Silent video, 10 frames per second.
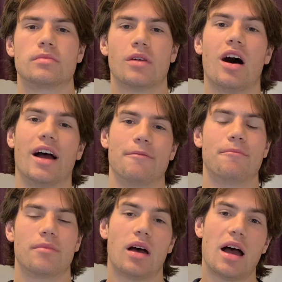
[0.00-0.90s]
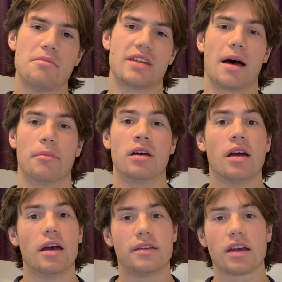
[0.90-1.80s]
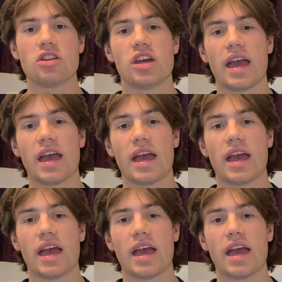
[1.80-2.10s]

Hi, I'm Sam, a second year